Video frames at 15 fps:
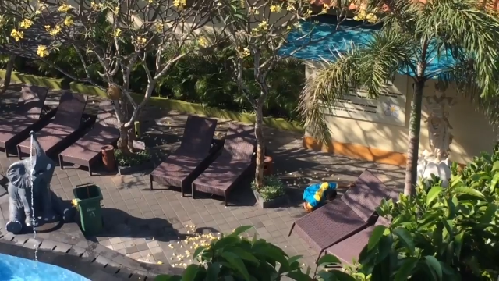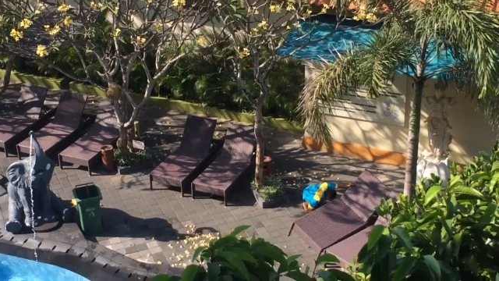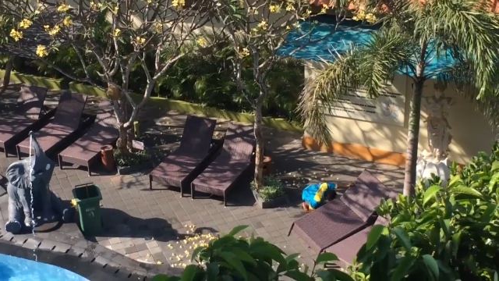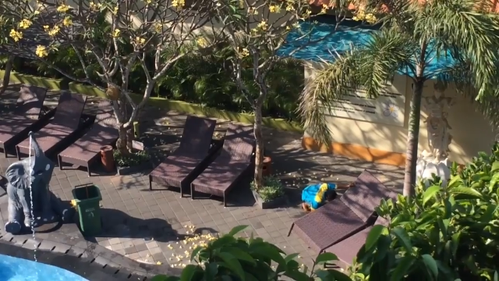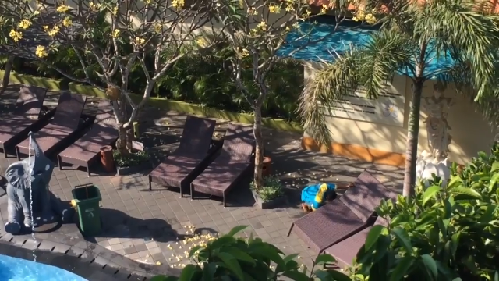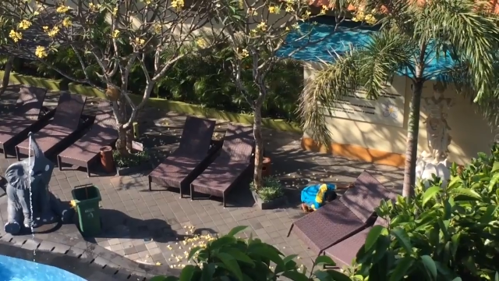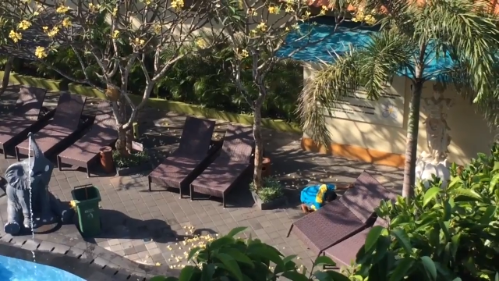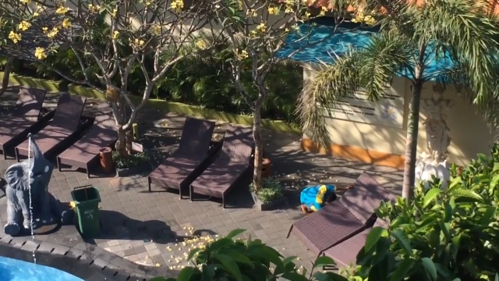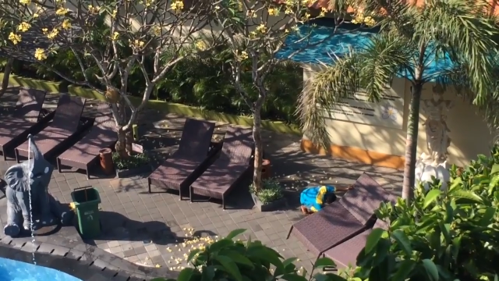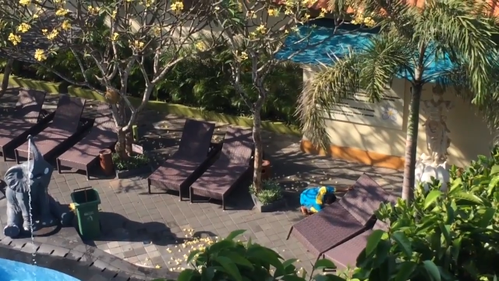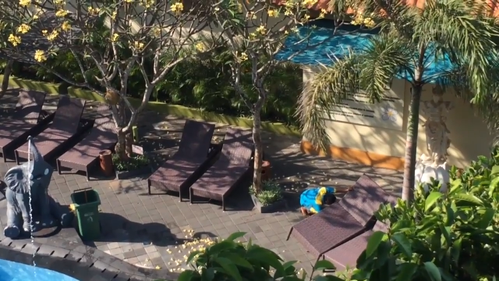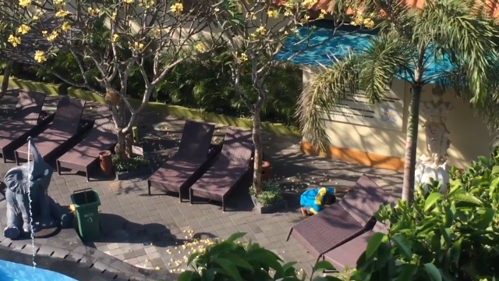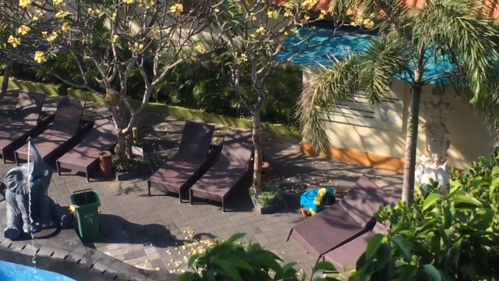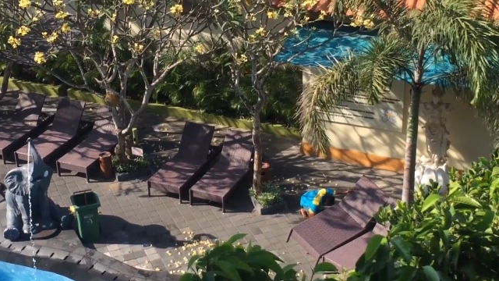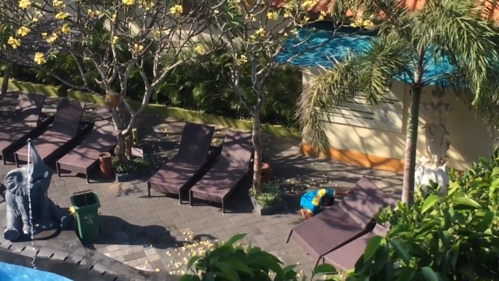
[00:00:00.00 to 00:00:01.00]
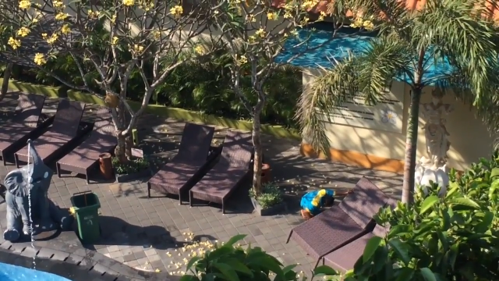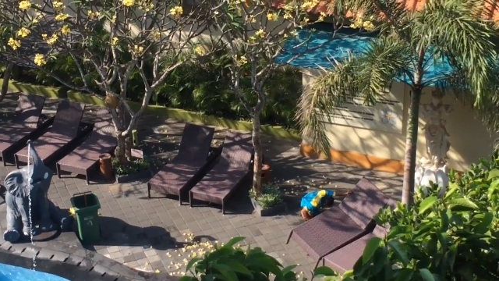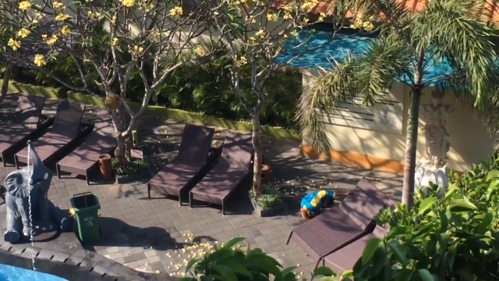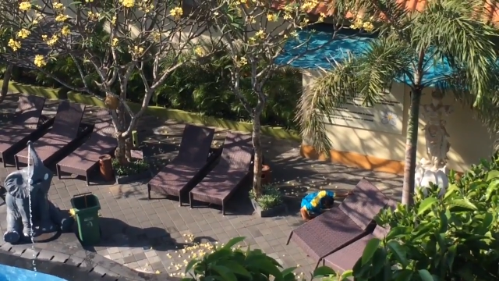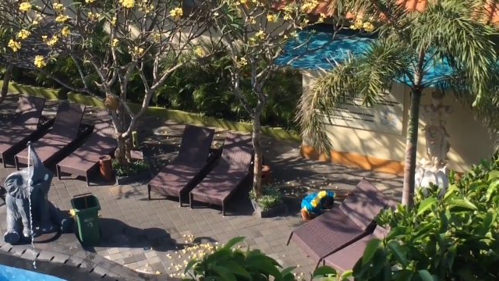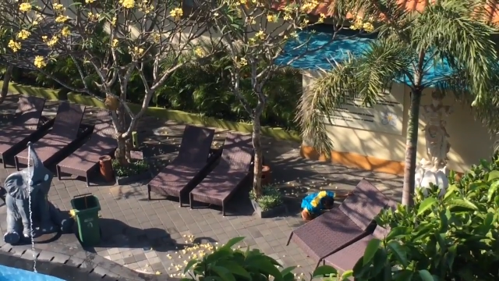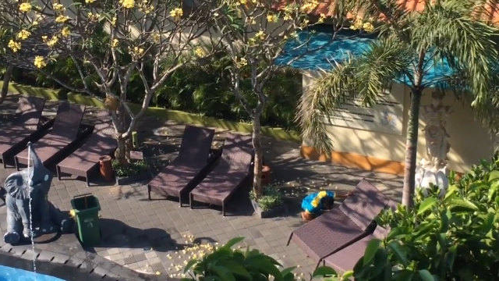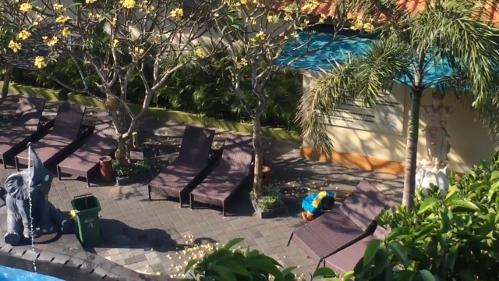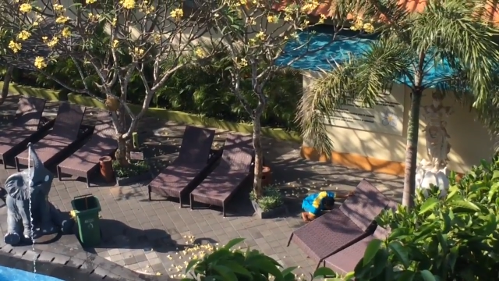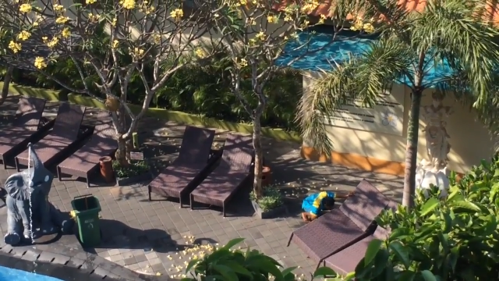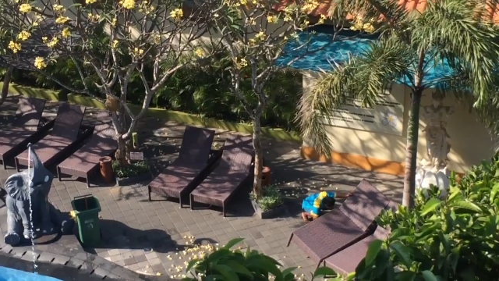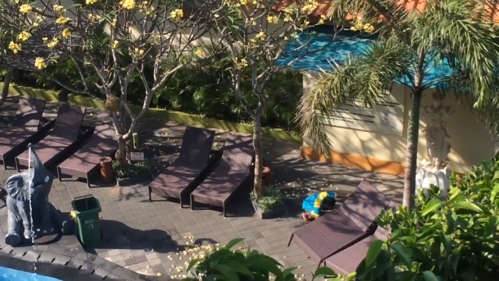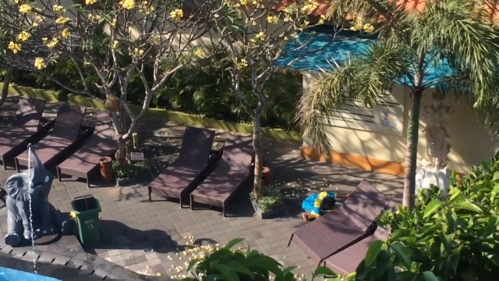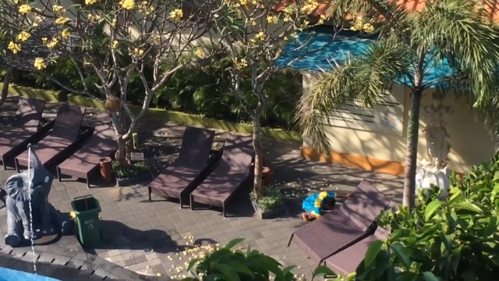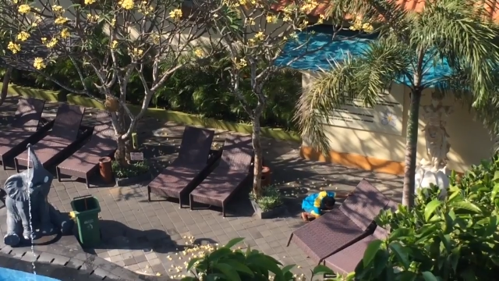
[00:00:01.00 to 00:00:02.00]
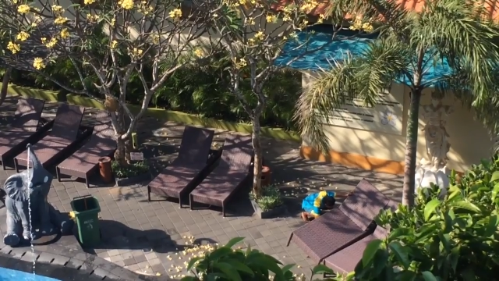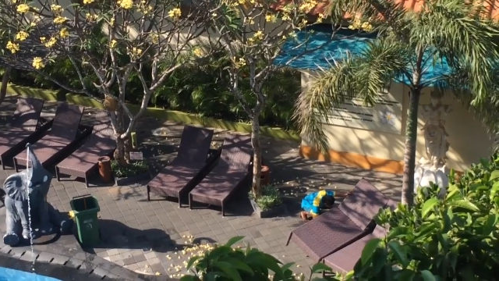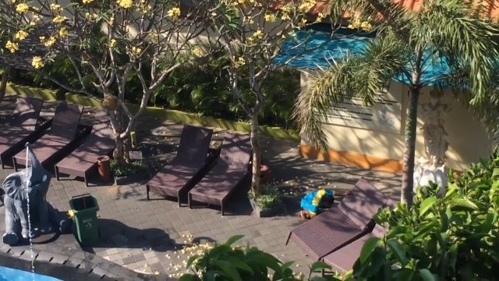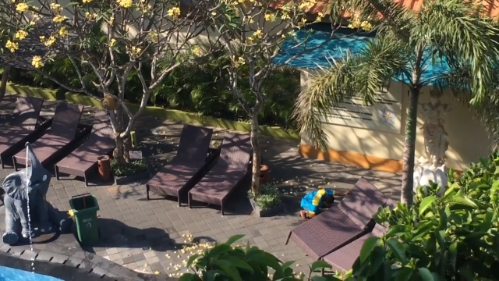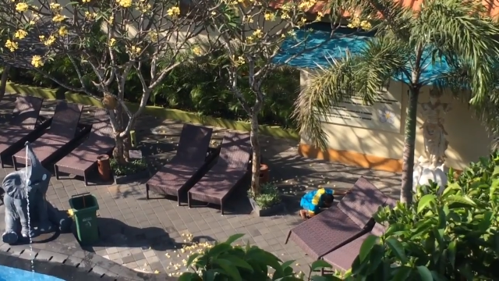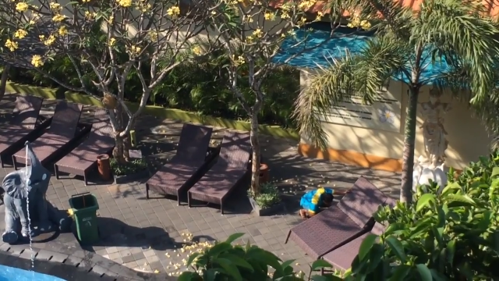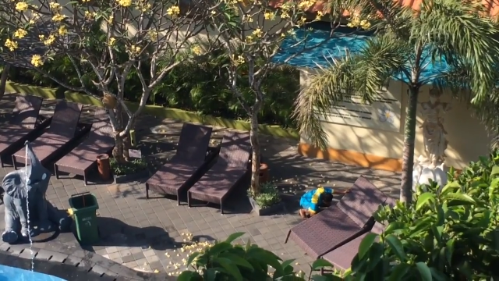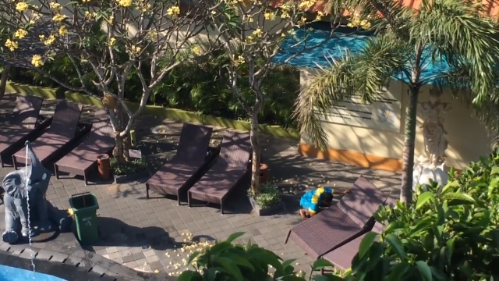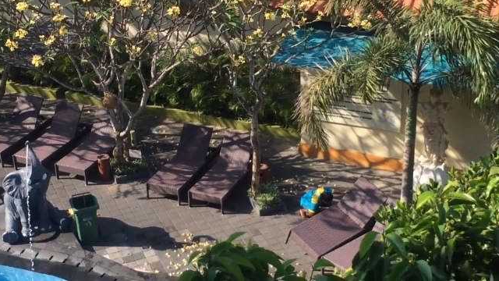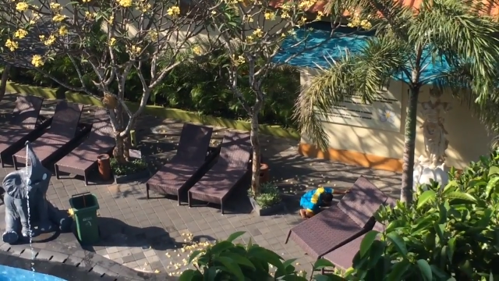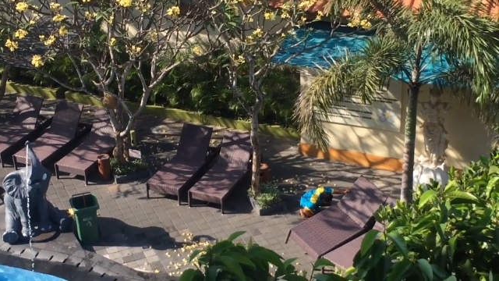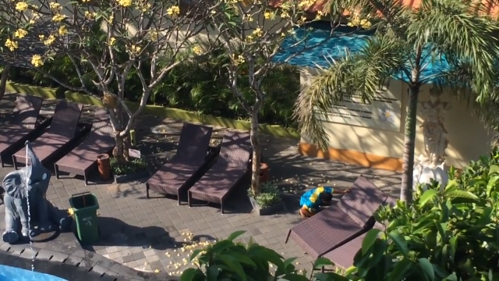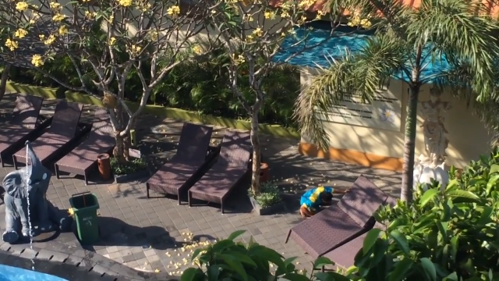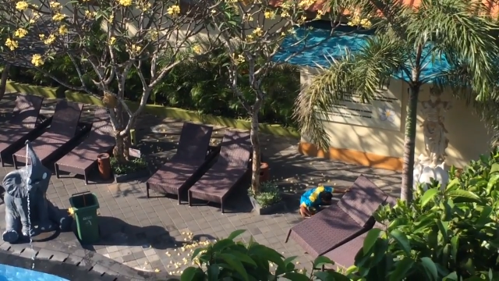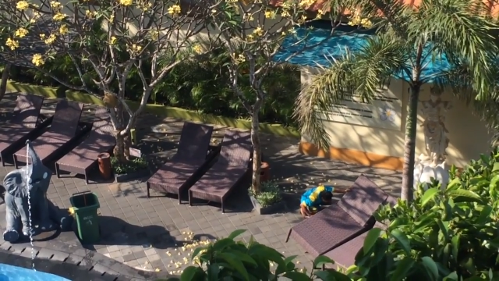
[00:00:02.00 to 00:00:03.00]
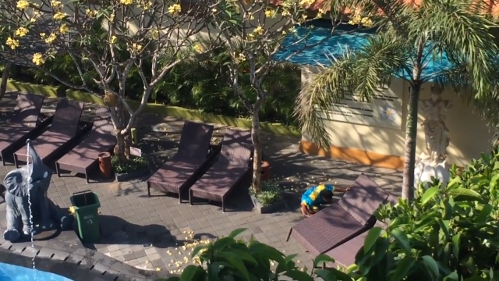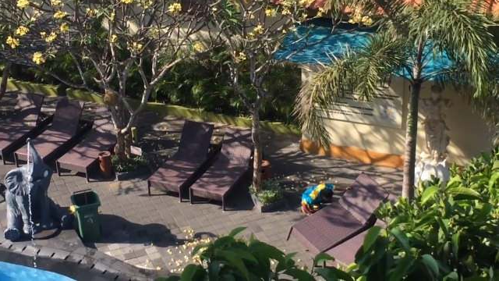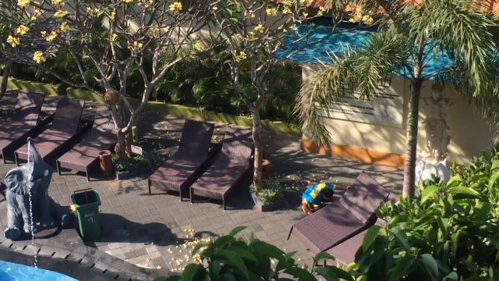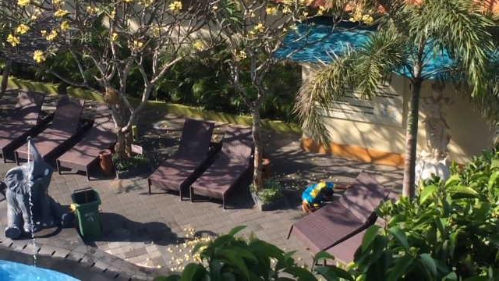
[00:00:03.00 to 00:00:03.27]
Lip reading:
(no speaker visible)